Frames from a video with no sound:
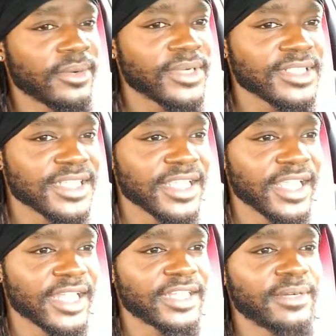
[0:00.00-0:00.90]
once
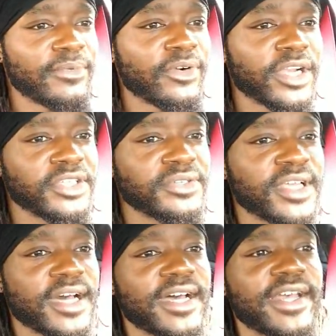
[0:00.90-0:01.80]
again, good morning, you
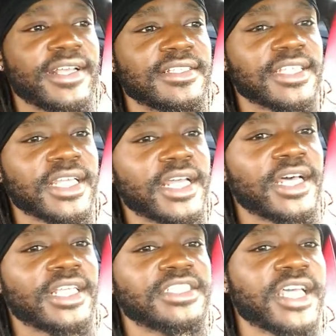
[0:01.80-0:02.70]
guys, and
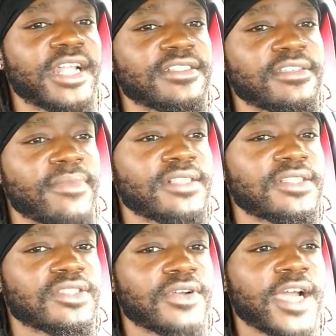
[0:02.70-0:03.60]
shout out to my
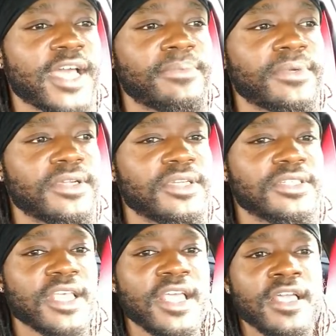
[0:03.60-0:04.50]

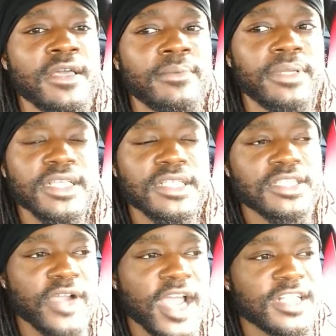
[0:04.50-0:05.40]
subscribers. Please
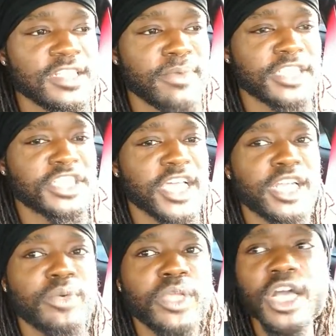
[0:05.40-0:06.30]
subscribe to my
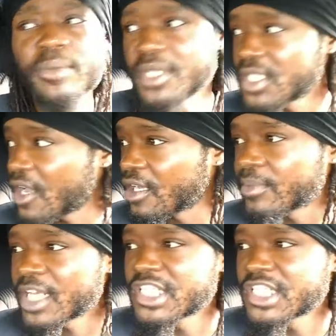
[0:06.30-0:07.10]
channel. We're gonna be talking about